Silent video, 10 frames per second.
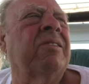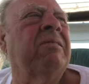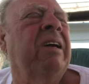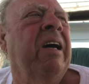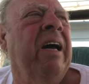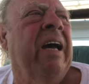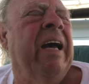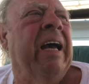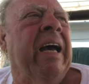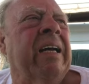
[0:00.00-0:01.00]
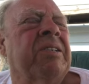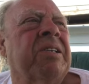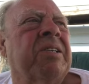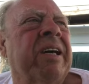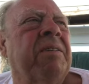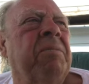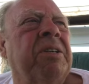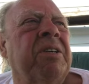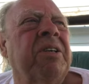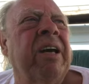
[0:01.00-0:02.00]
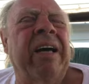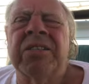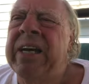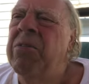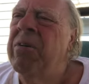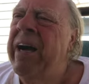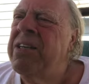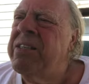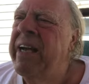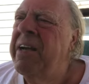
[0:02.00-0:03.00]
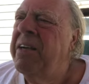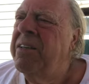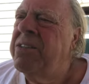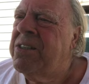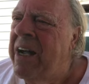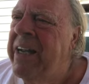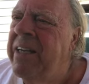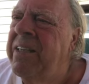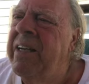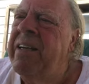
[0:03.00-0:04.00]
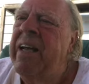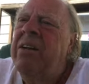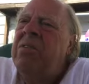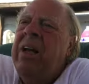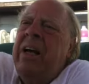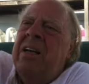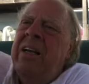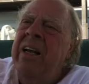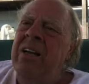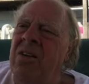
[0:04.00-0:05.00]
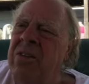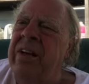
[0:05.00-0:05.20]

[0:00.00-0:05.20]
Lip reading: and she said, but as they studied and you know,